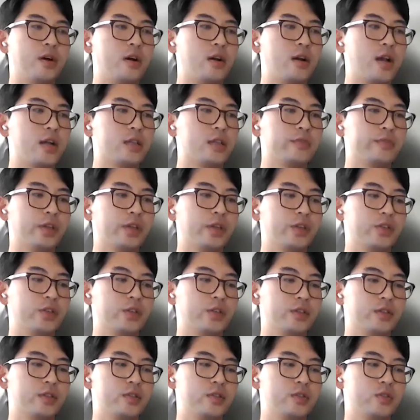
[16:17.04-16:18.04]
P R
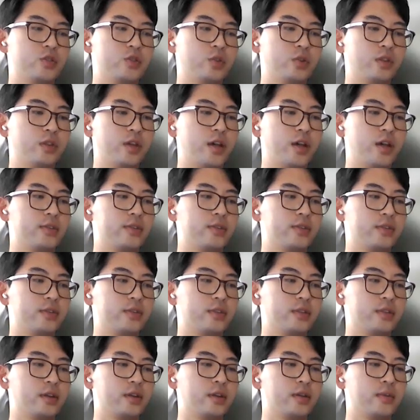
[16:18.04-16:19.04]
activations so that,
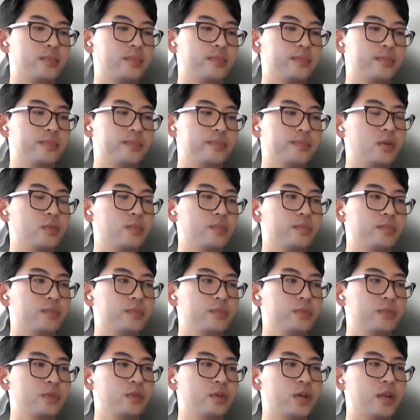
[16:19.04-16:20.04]
um, you know,
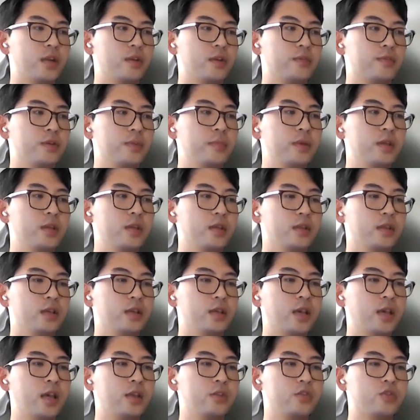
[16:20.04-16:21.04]
you kind of
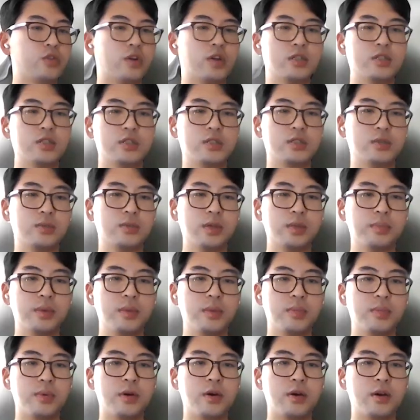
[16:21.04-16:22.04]
immediately gain trust when
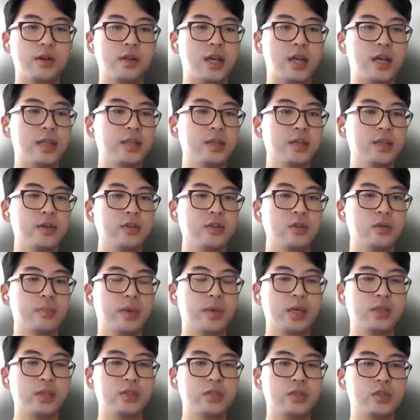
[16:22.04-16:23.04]
people are landing on your
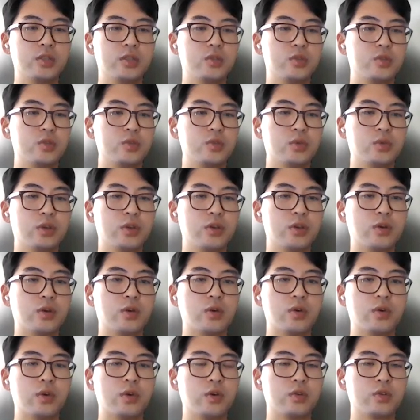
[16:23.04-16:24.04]
pages or your,
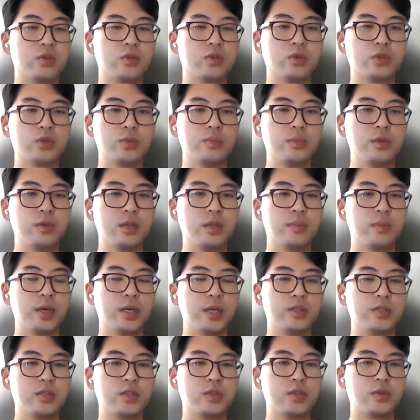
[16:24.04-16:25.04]
or your social media
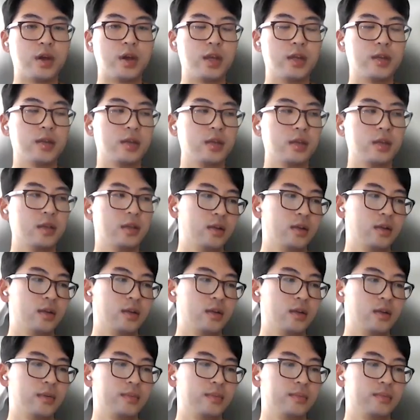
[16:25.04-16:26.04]
pages, right?
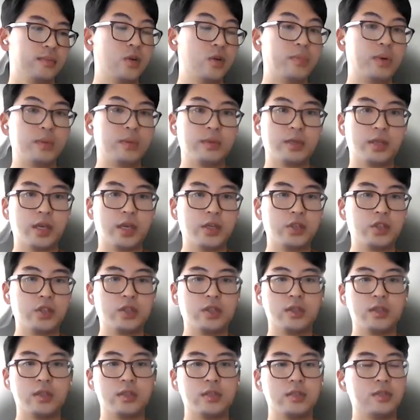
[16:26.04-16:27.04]
Uh, you know,
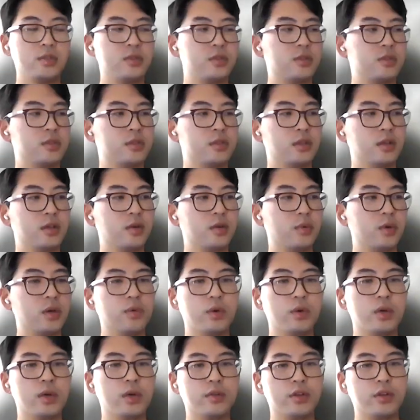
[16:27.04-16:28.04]
publications,
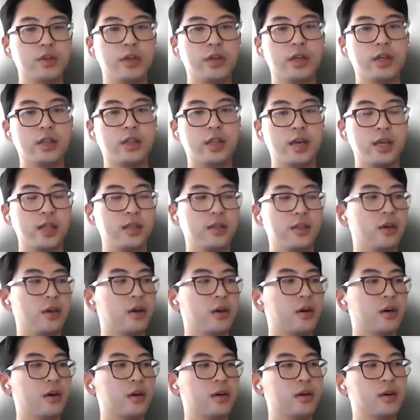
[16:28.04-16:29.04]
whatever you can land
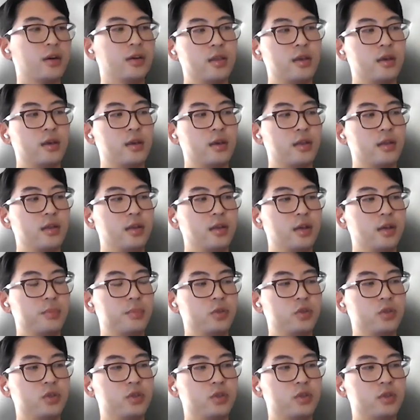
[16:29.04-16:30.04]
there. And then, yeah,
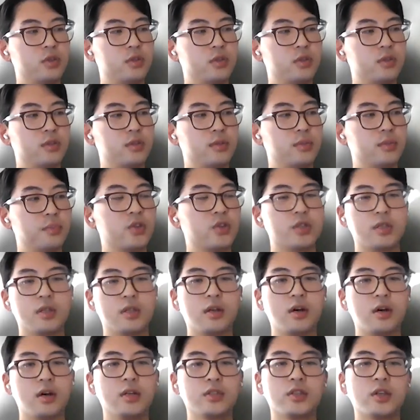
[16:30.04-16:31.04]
I'm just, this is a
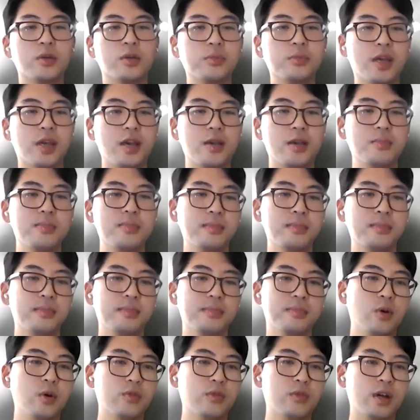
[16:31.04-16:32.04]
long-term game.
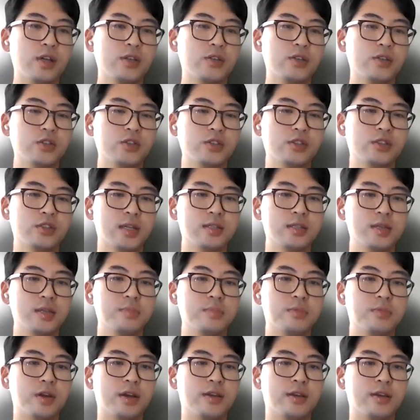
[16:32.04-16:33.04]
Don't rush, take a
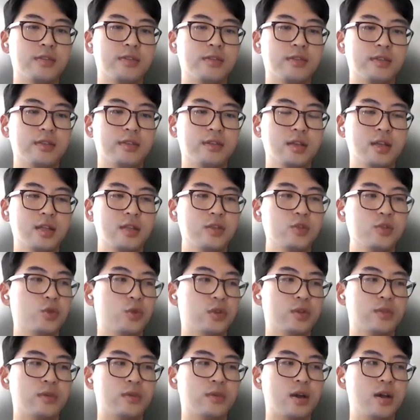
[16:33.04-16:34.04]
deep breath, and
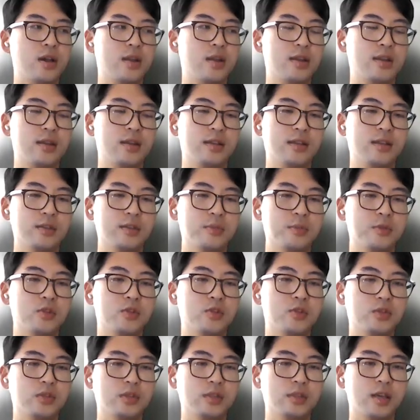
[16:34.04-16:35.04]
enjoy the ride as
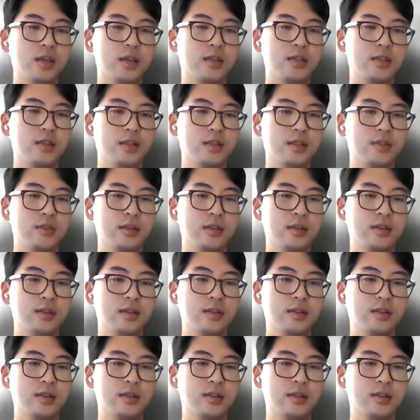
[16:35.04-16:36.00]
much as you can. Yeah,